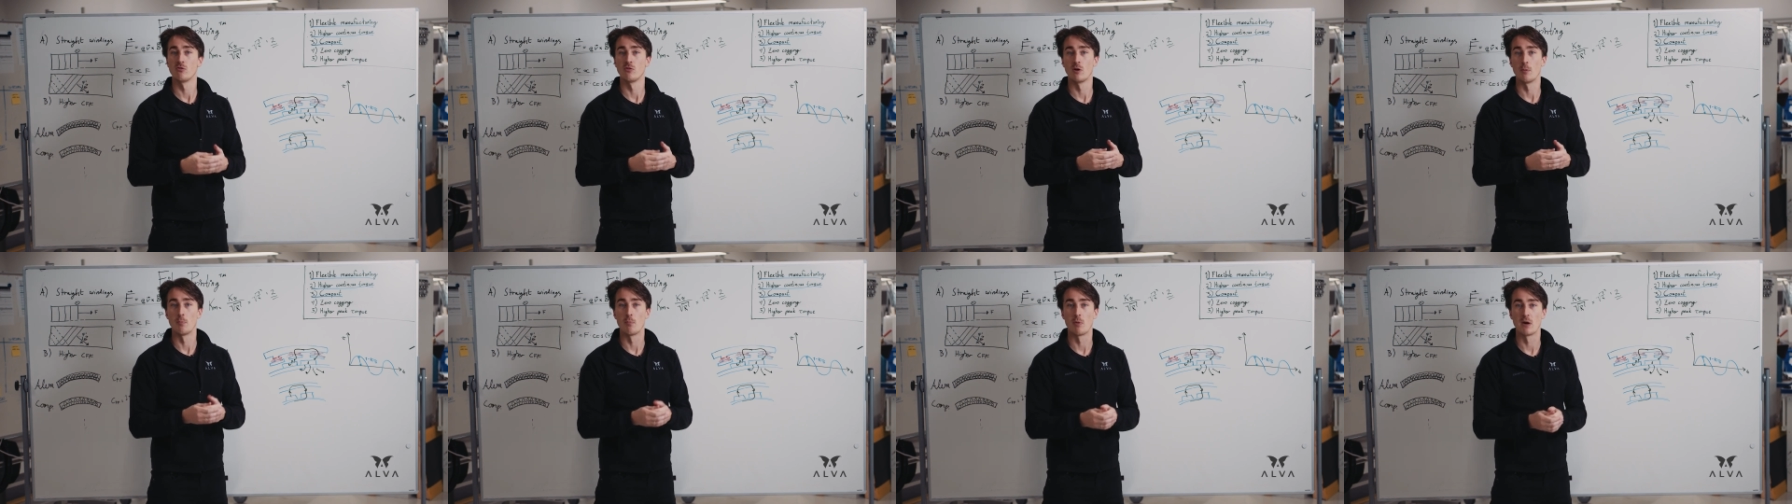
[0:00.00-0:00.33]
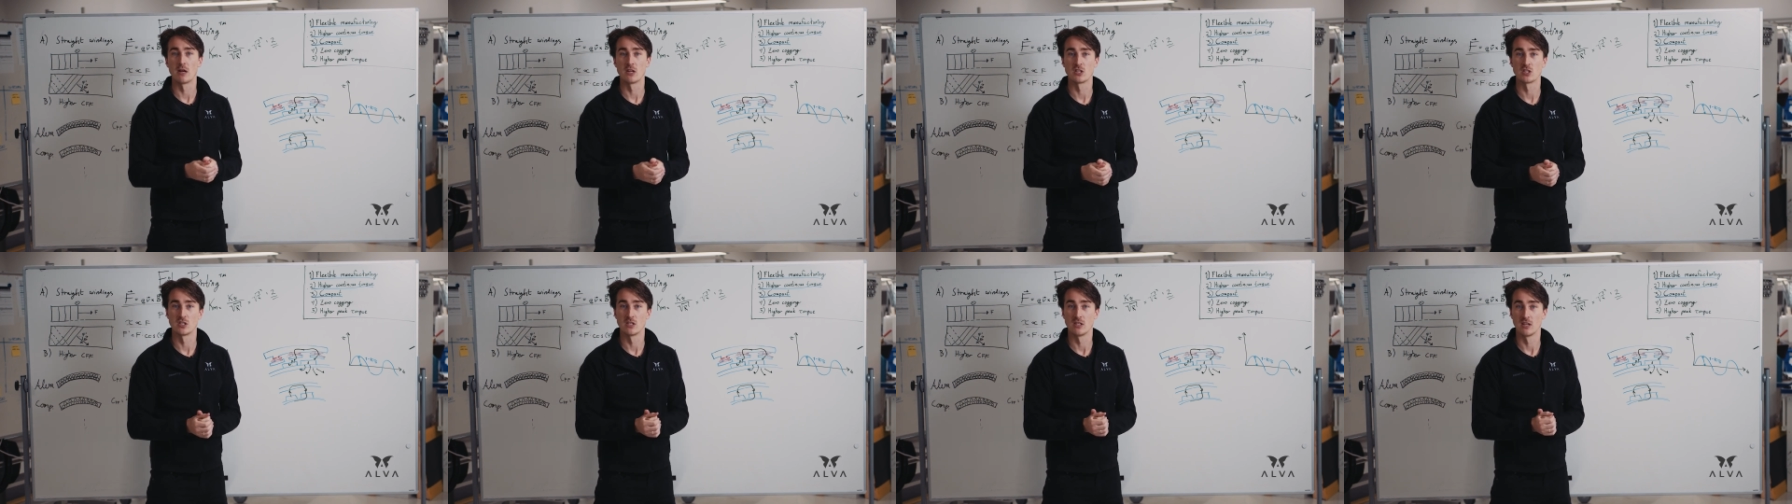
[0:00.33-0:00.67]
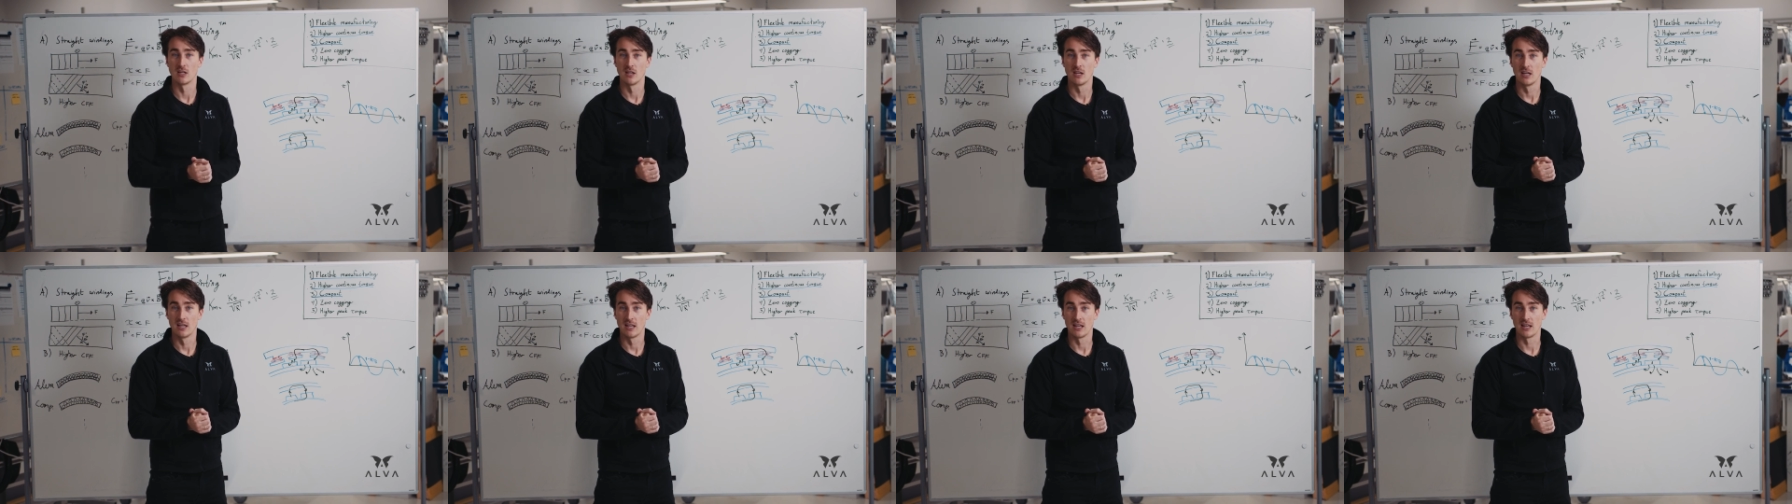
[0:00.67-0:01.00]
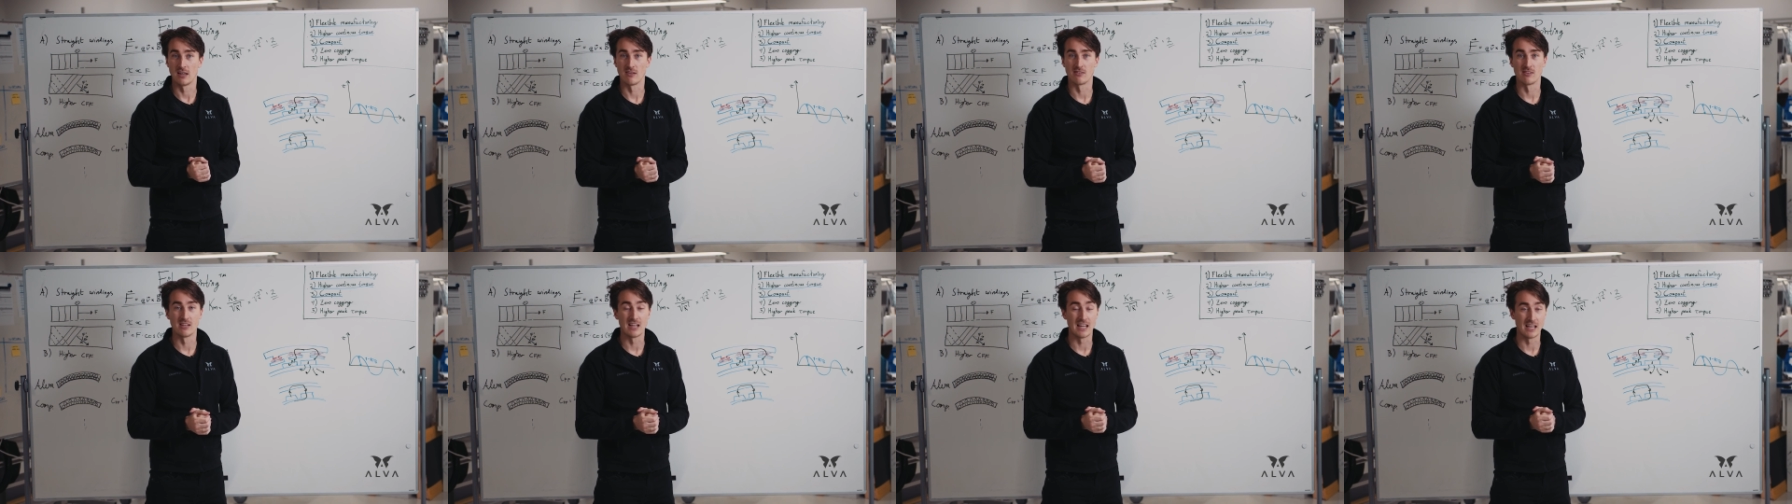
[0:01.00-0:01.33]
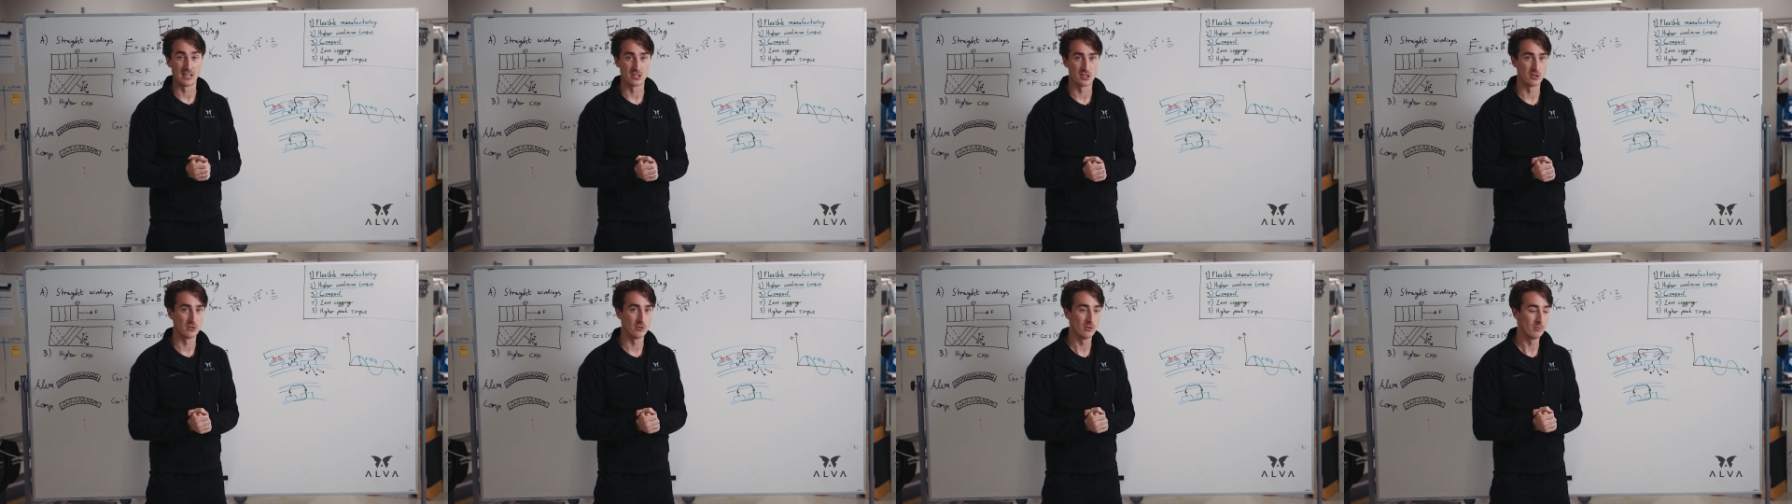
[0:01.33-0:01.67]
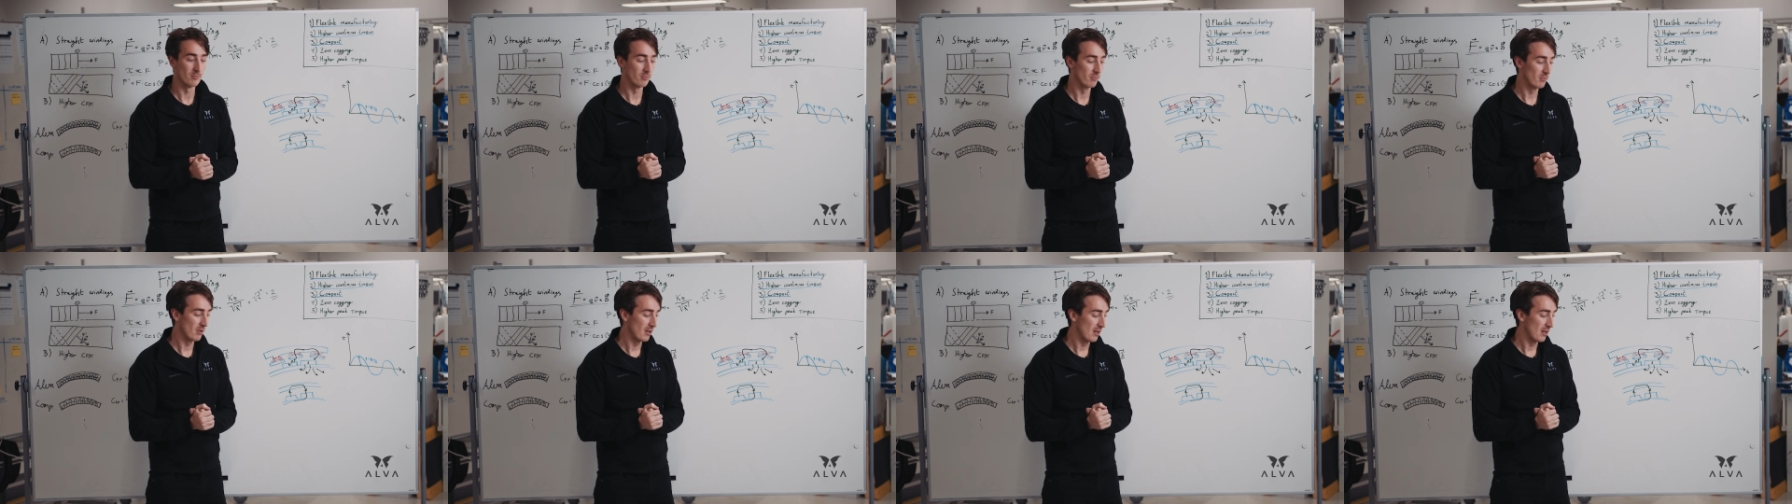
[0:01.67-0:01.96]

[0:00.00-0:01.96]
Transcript: vibration is an issue,